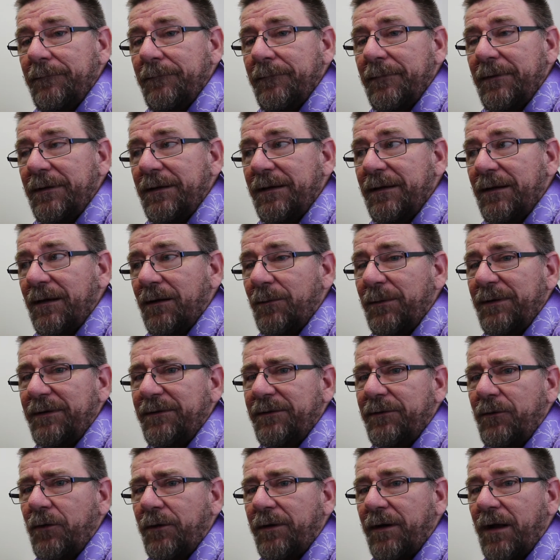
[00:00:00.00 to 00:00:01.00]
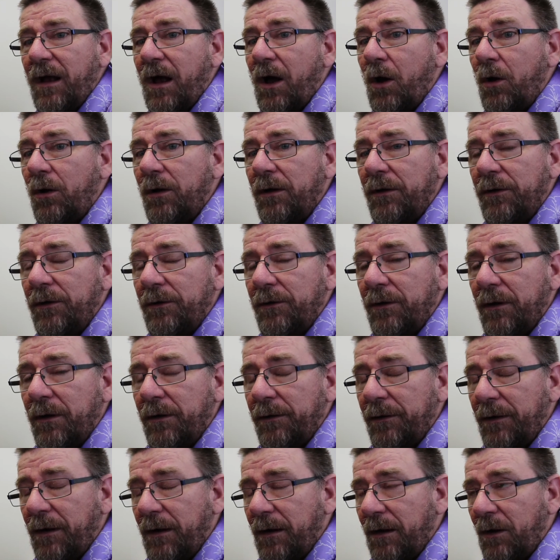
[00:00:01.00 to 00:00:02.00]
you know, it's not
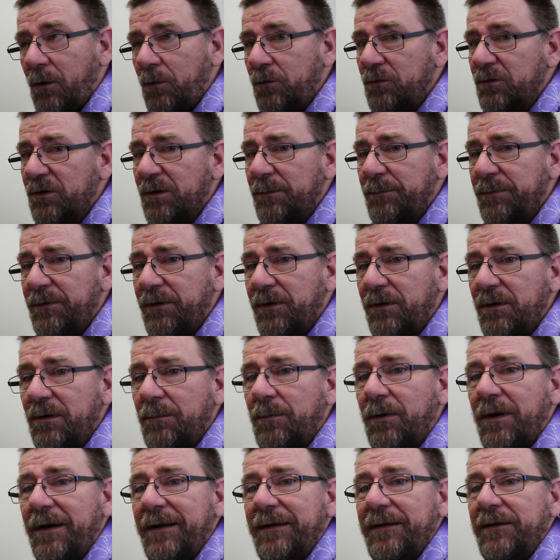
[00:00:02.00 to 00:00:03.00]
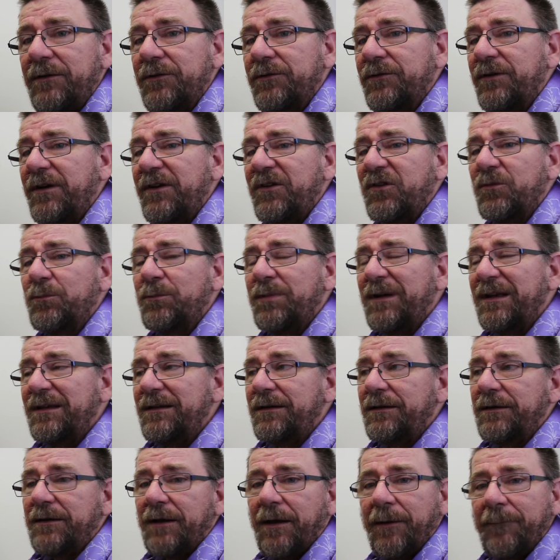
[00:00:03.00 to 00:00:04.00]
an old computer by any stretch,
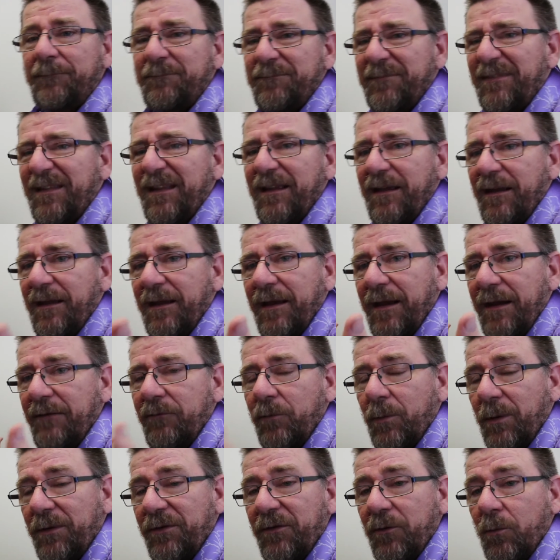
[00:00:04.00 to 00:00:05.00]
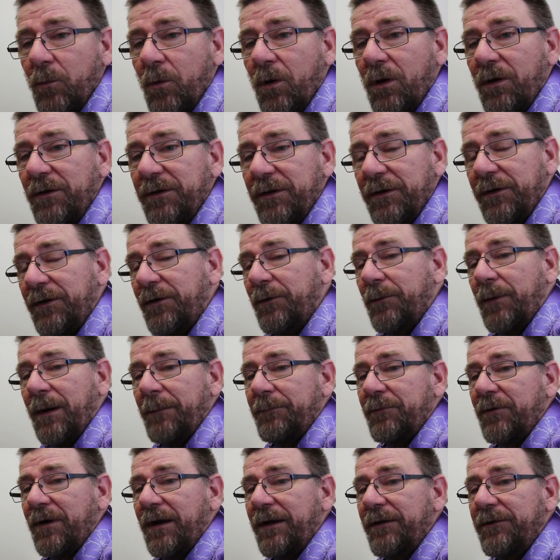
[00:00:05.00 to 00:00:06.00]
but you know, every once in a while you do
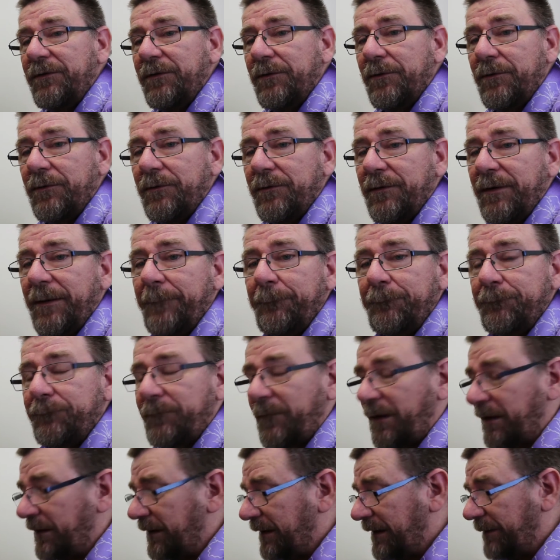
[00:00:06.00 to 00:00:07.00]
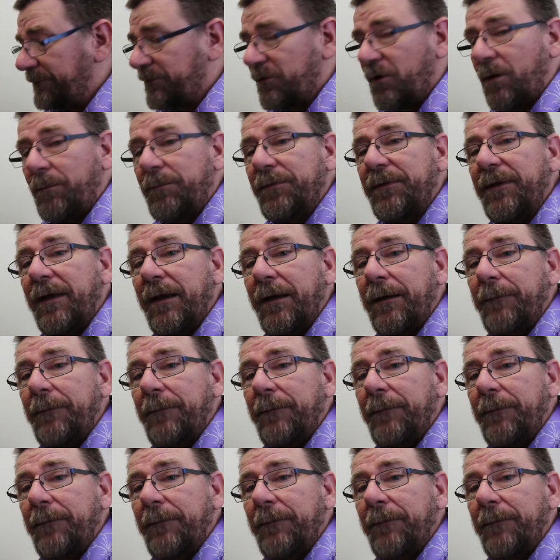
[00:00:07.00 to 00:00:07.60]
upgrade your laptops.